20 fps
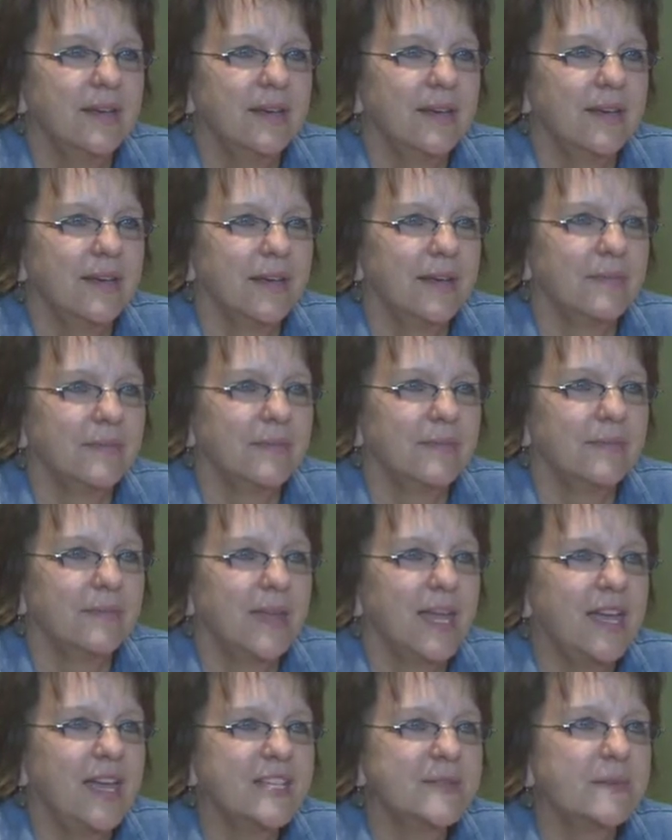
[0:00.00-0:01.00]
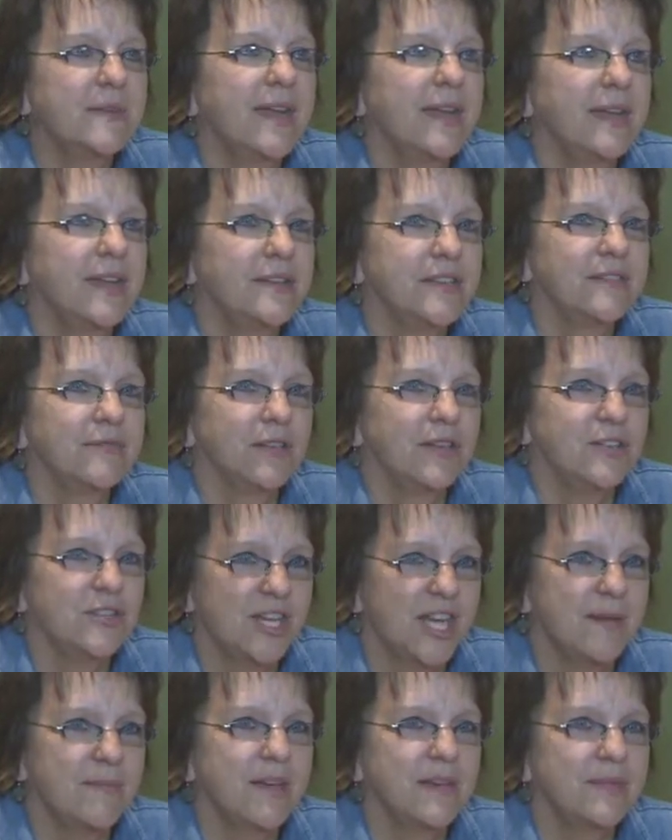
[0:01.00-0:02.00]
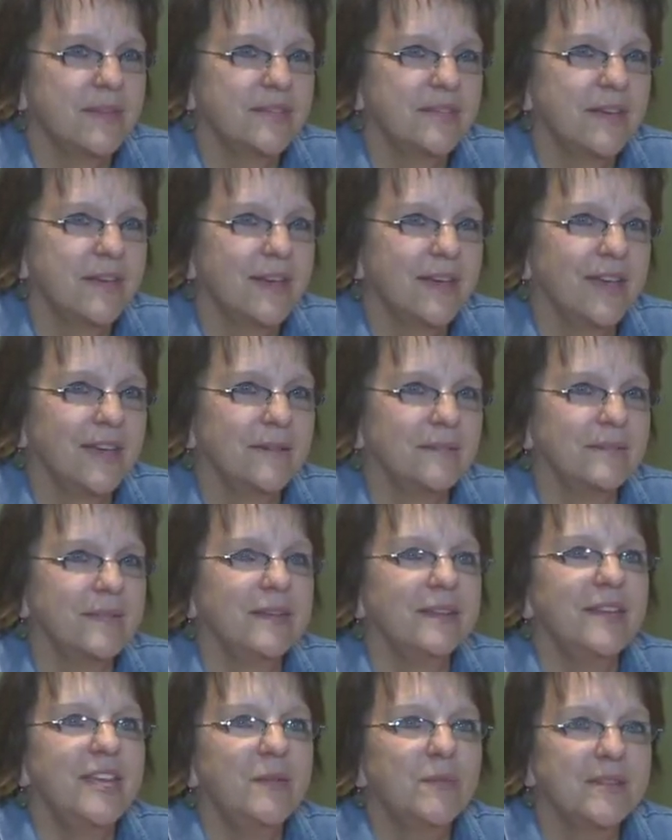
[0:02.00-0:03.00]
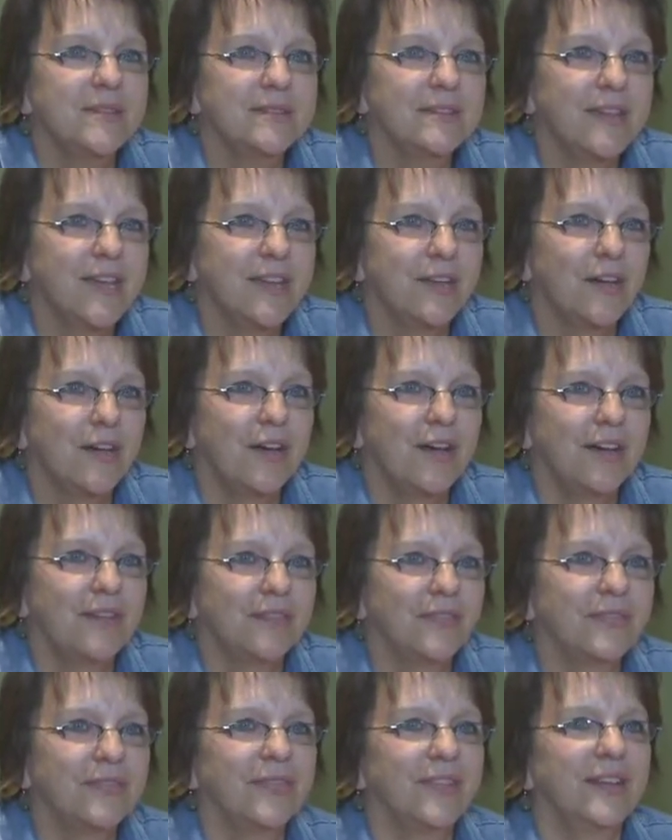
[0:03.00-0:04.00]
my husband had a different job at the time, and he was laid off,